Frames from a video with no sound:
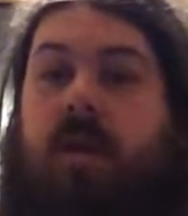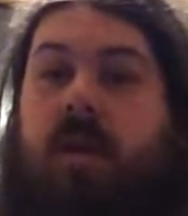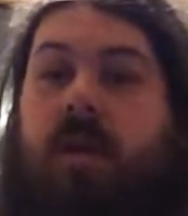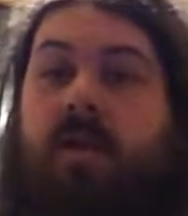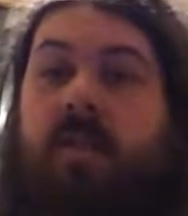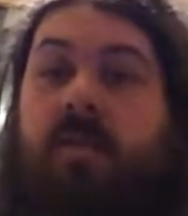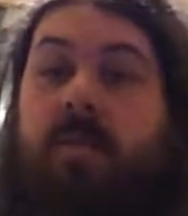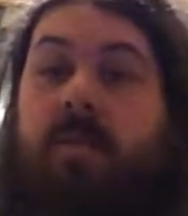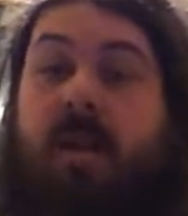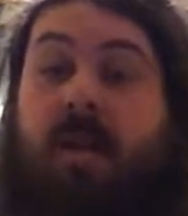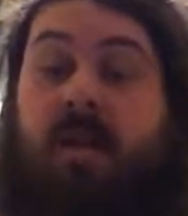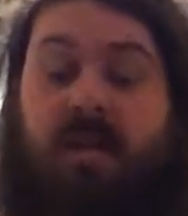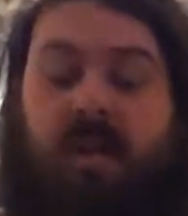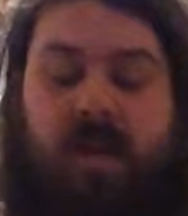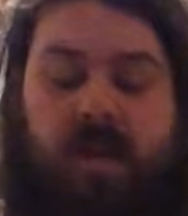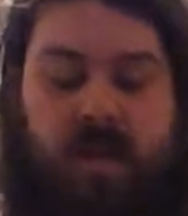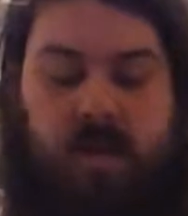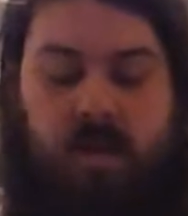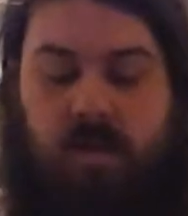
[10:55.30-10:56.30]
in the middle of the
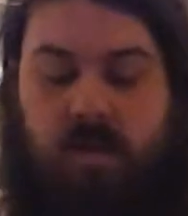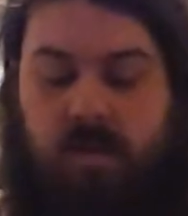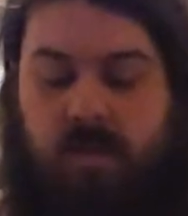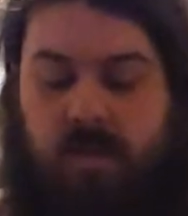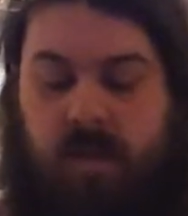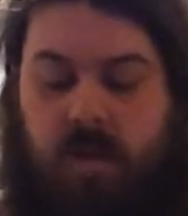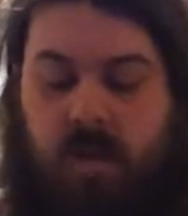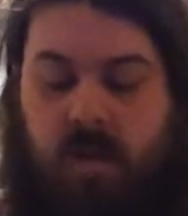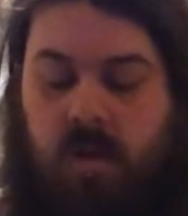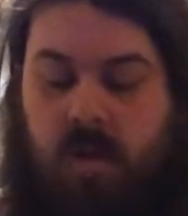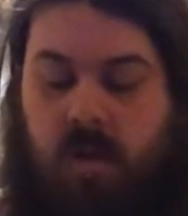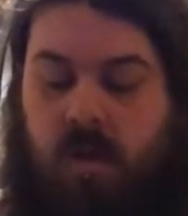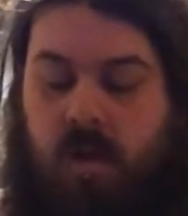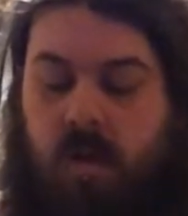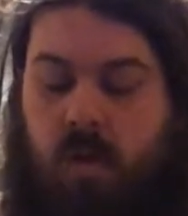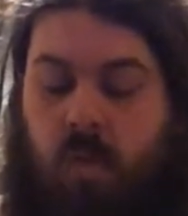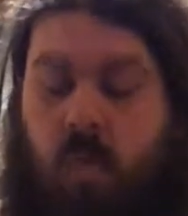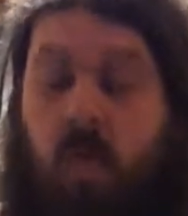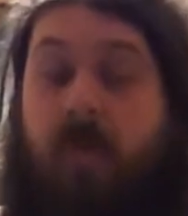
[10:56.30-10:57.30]
neck.
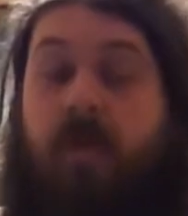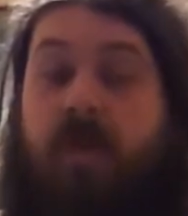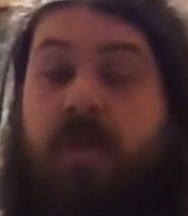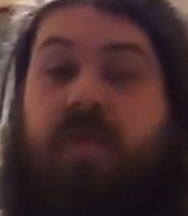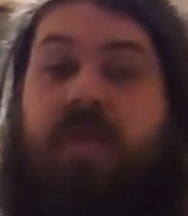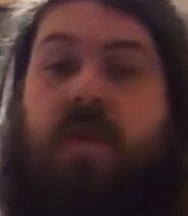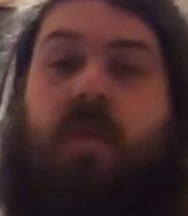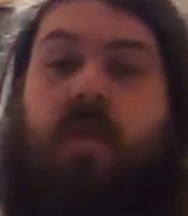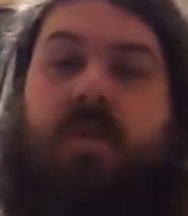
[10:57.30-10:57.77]
What I'm going to